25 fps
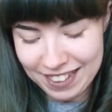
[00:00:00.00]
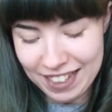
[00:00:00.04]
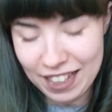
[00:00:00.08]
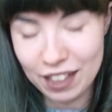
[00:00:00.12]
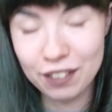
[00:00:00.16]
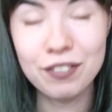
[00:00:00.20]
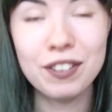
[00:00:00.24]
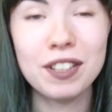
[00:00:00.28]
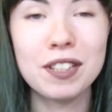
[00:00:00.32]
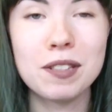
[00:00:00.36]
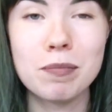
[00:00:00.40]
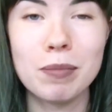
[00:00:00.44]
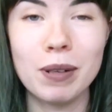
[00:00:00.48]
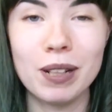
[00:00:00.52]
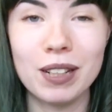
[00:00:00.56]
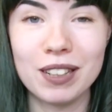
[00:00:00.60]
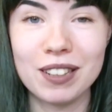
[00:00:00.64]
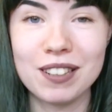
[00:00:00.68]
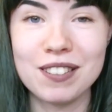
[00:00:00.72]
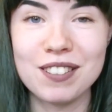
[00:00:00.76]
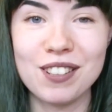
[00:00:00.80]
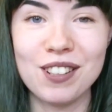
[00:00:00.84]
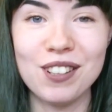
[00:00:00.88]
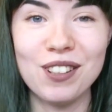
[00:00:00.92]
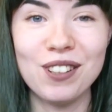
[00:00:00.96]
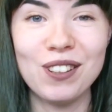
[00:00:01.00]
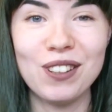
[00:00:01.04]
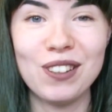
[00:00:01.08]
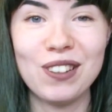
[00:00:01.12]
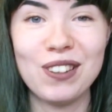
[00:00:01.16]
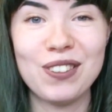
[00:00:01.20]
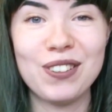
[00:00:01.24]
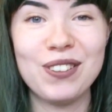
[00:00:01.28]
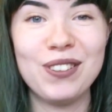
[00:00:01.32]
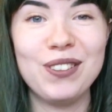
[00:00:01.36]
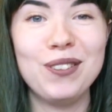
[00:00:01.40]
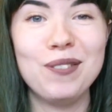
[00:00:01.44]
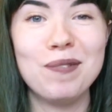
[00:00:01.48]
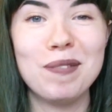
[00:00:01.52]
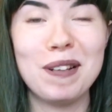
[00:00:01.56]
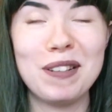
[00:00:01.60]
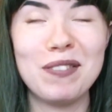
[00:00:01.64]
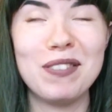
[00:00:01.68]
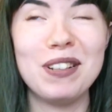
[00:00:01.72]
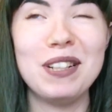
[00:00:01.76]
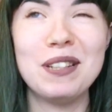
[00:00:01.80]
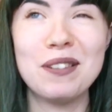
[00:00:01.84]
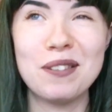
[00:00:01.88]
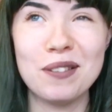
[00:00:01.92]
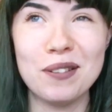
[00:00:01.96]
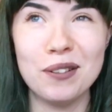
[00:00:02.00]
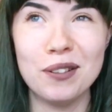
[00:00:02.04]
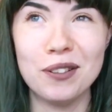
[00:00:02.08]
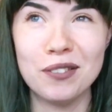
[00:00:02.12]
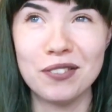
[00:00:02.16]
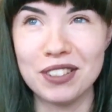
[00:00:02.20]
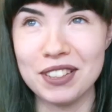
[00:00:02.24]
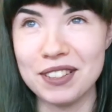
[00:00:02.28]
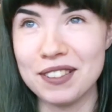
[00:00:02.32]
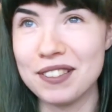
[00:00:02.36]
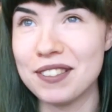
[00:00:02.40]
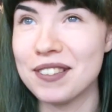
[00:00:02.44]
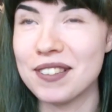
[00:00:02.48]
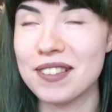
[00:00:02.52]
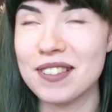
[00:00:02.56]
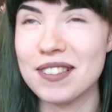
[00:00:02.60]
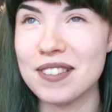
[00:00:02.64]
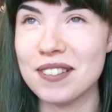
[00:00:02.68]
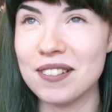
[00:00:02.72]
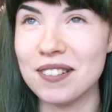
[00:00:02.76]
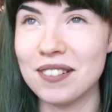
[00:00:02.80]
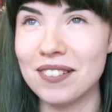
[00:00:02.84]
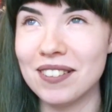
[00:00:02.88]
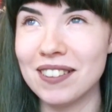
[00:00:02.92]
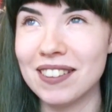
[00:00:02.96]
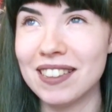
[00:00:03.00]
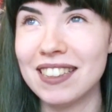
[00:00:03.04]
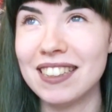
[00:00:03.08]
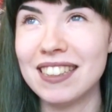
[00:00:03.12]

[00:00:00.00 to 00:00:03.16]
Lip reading: Elfie has barked all through my read through this, so